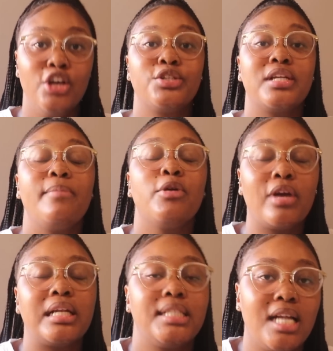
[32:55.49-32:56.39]
So let me
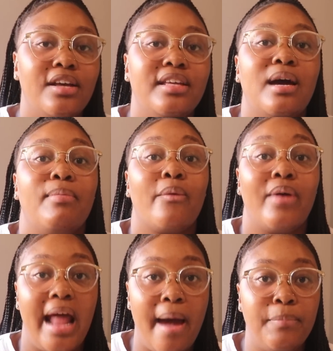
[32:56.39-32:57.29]
quickly tell you about
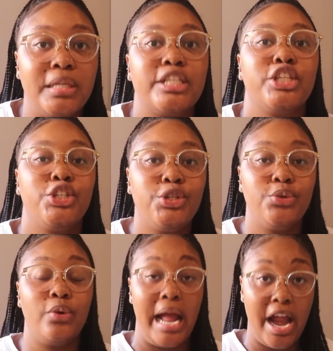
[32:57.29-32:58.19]
what happened
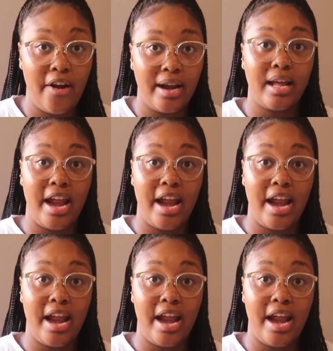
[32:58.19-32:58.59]
to Eric.